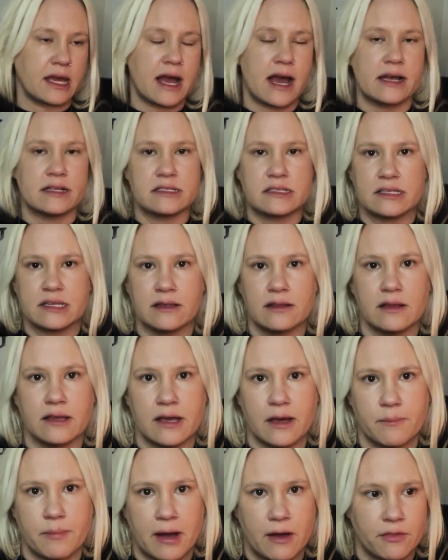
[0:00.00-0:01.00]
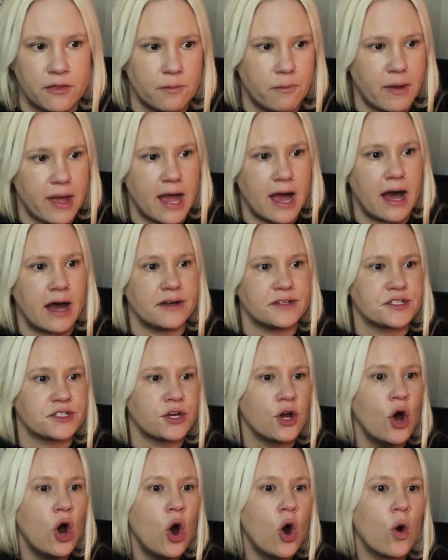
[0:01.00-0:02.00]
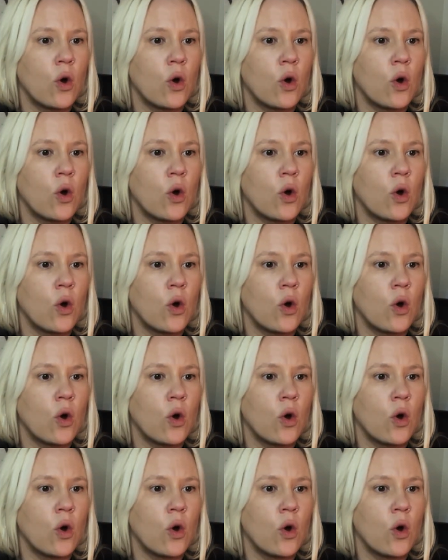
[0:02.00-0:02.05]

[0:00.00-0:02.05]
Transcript: constantly about the past,